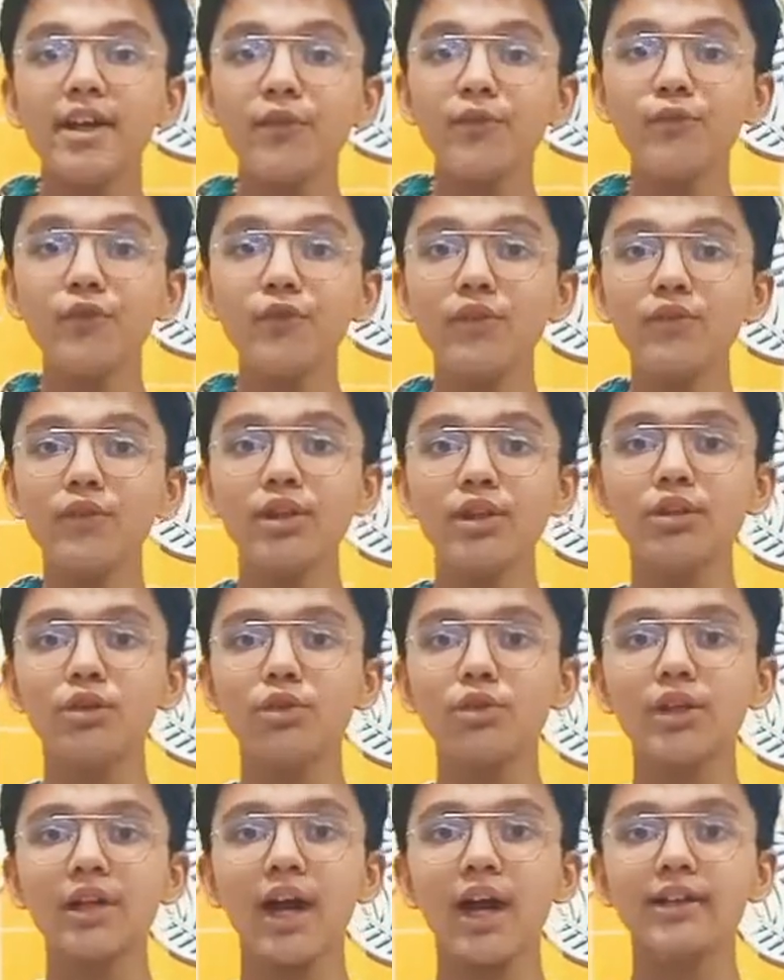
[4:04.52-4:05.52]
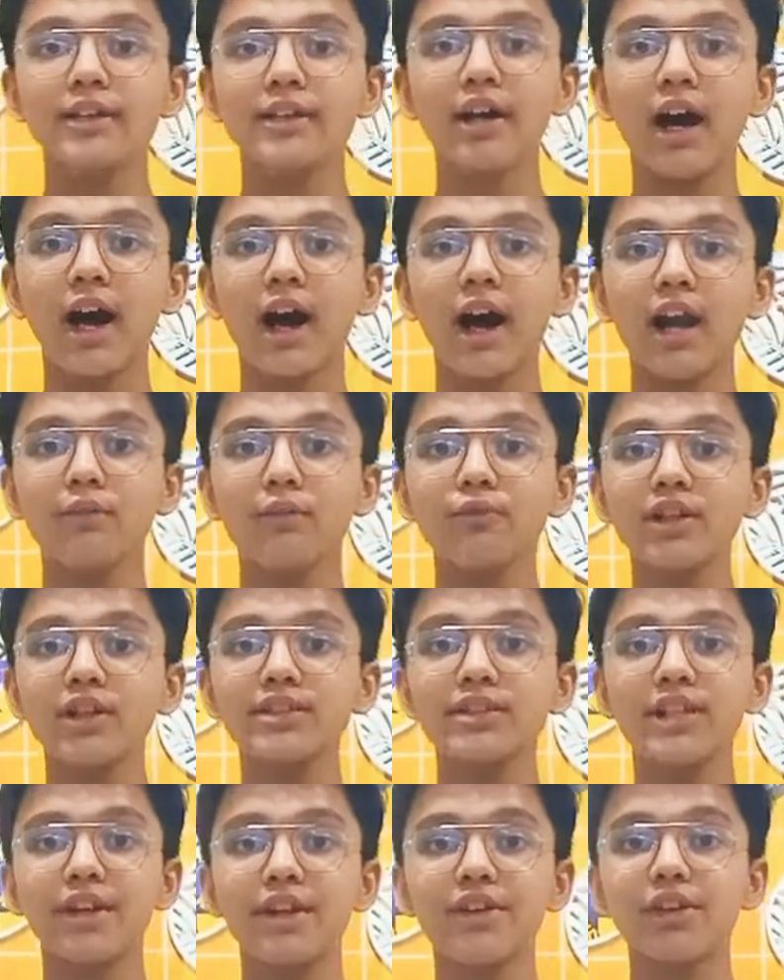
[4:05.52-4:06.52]
if we will look at the Alpha
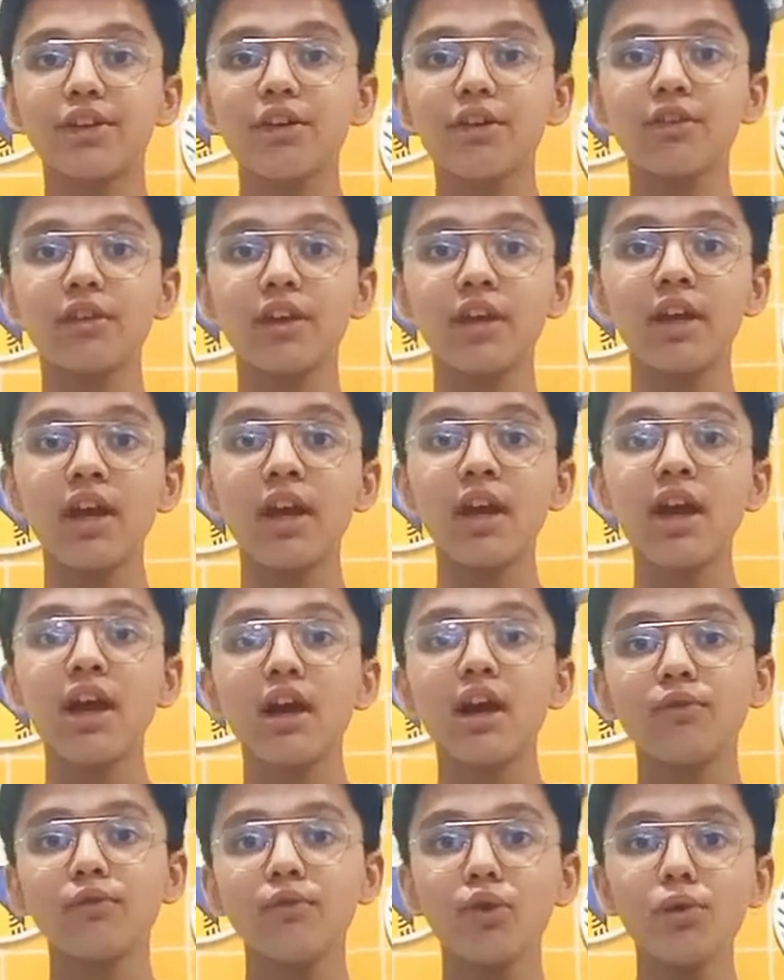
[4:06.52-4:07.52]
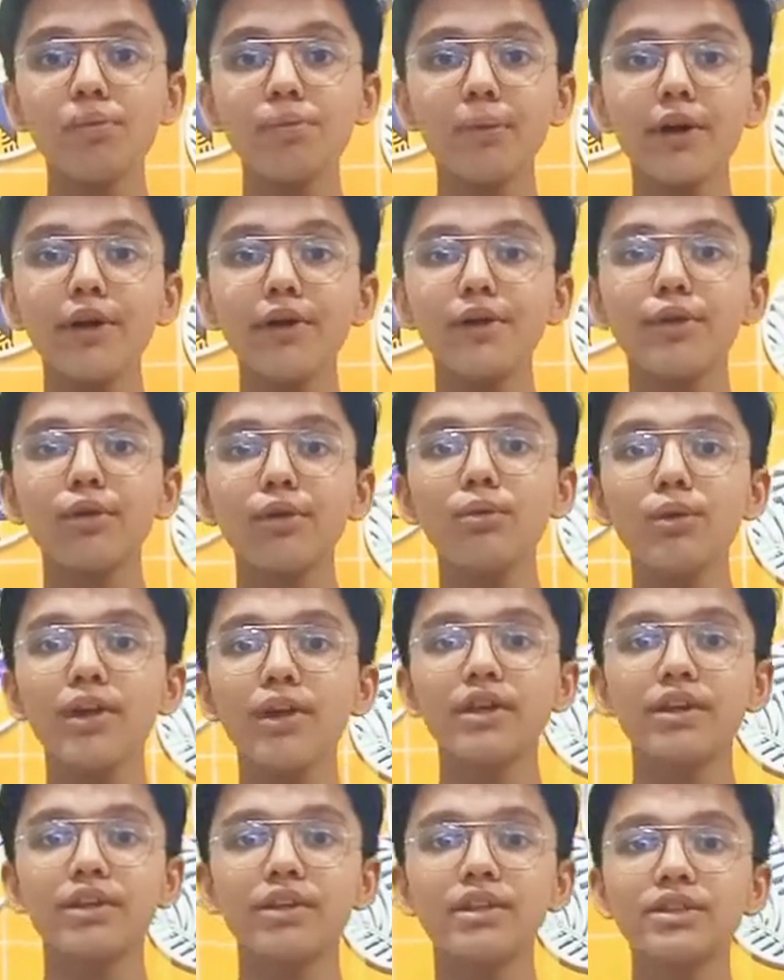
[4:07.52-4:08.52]
Centauri 4.2
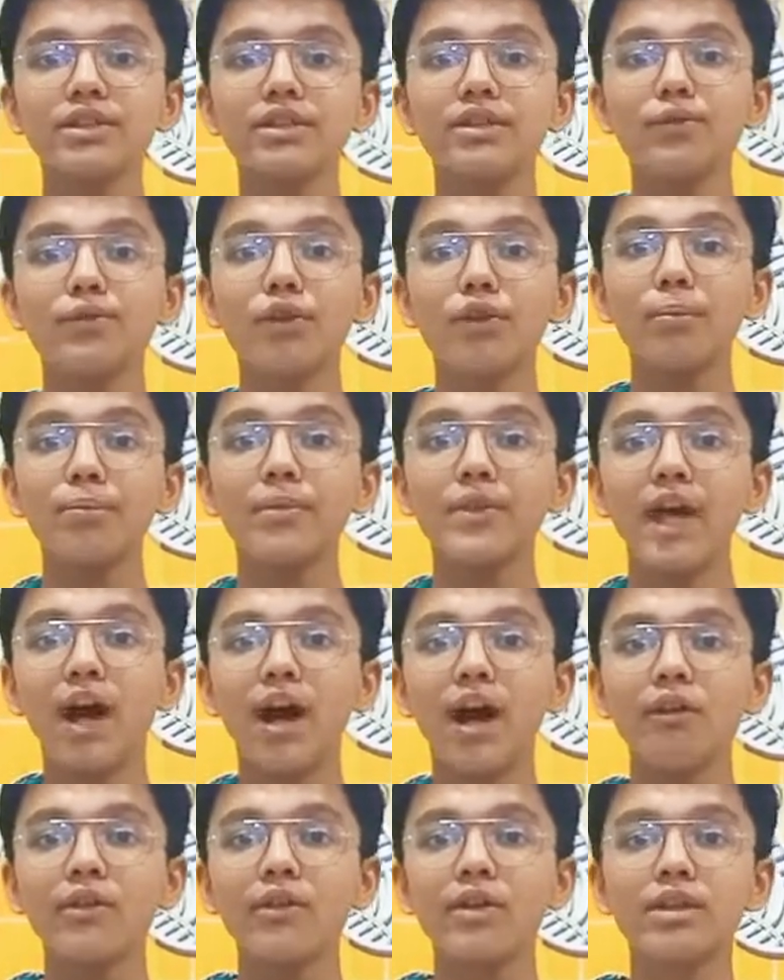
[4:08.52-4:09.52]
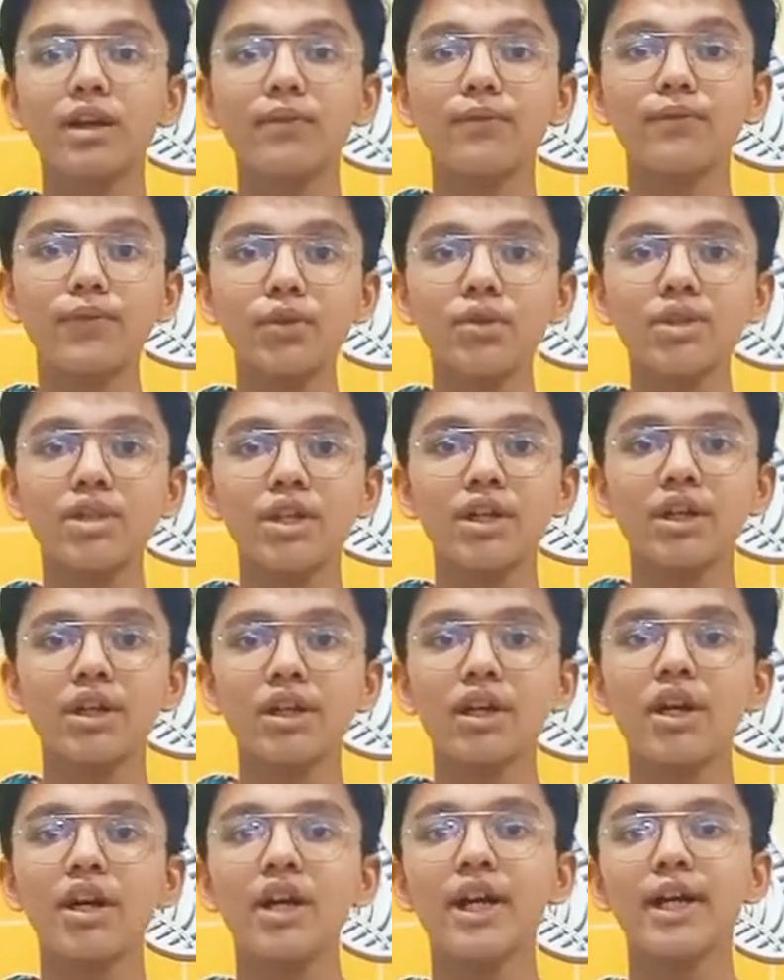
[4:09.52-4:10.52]
years from now in the
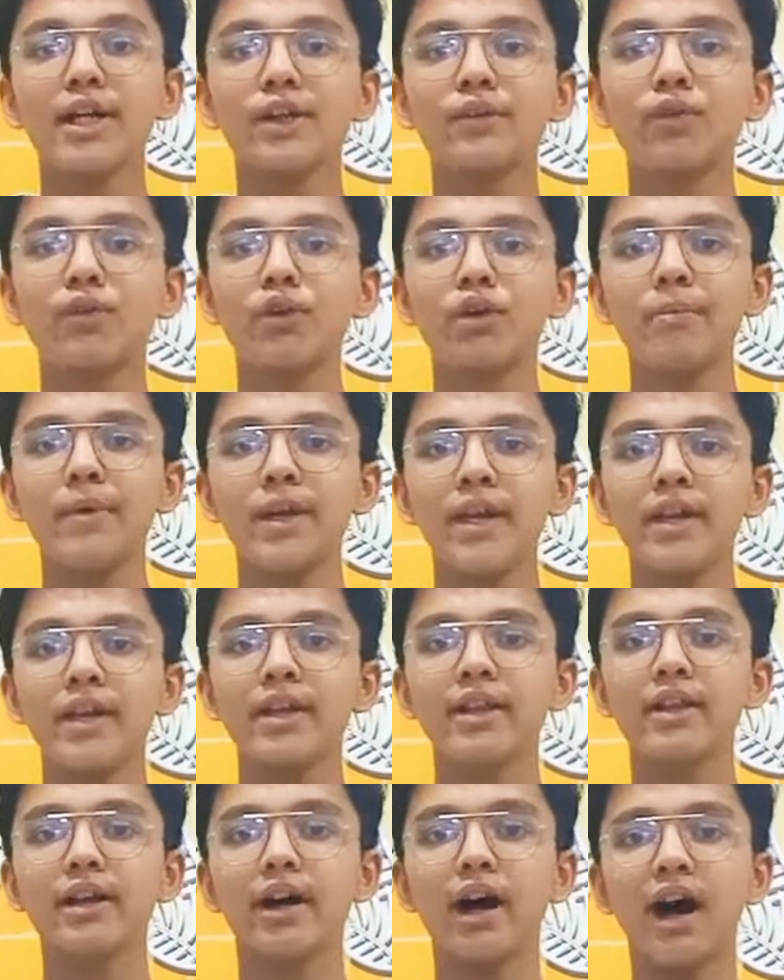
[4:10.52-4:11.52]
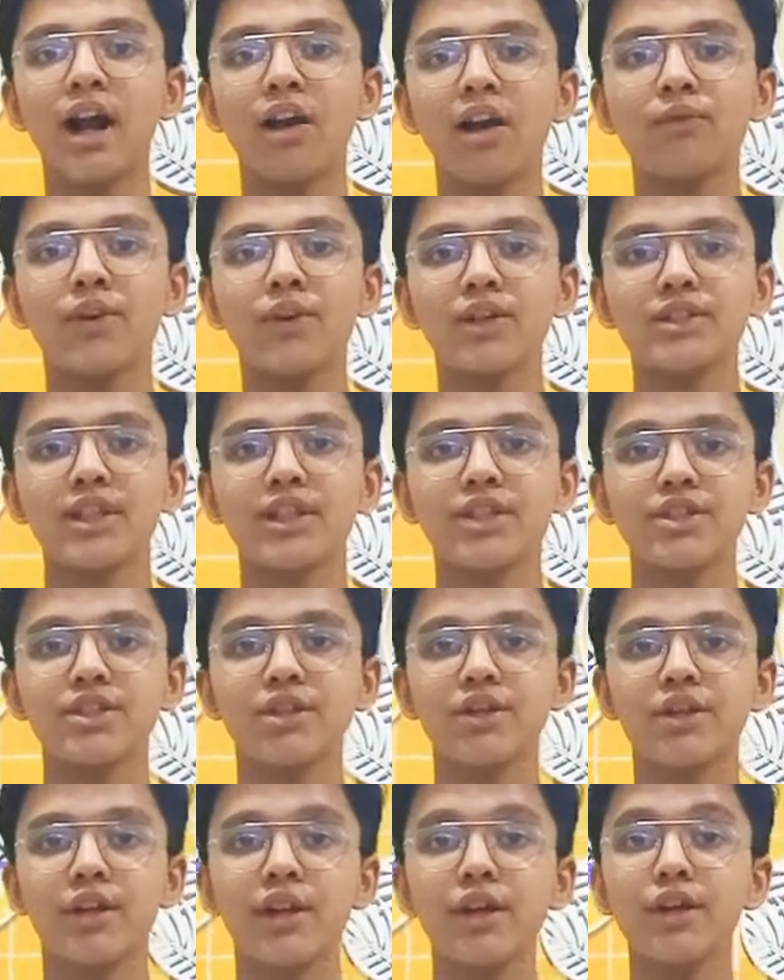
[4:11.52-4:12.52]
future, it would be the Alpha
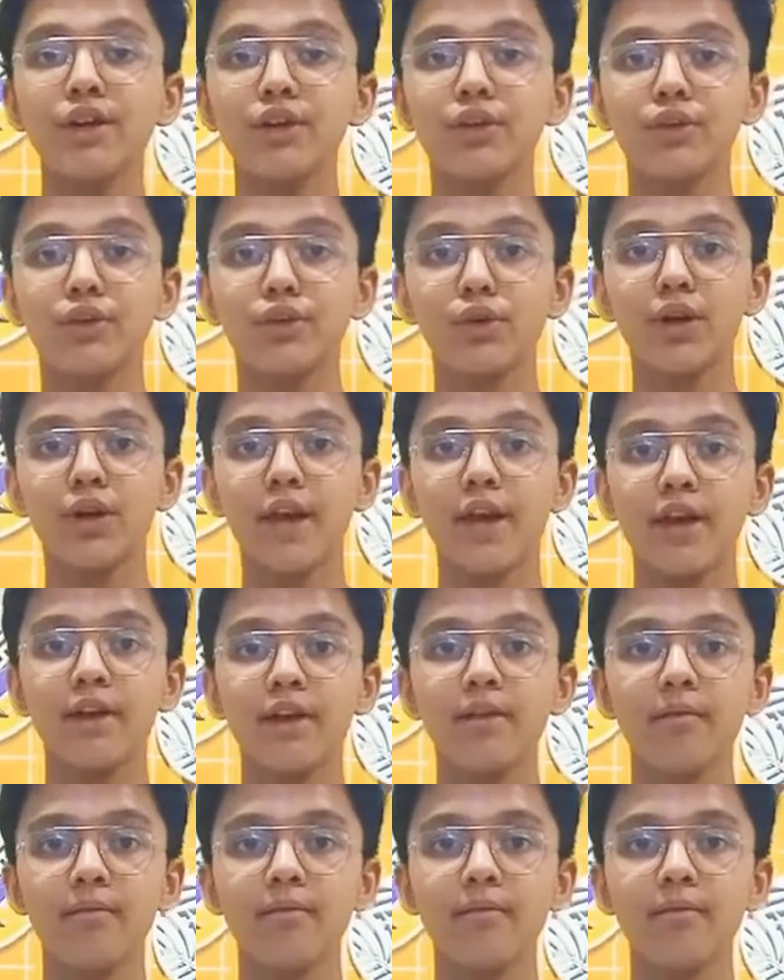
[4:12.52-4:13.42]
Centauri today.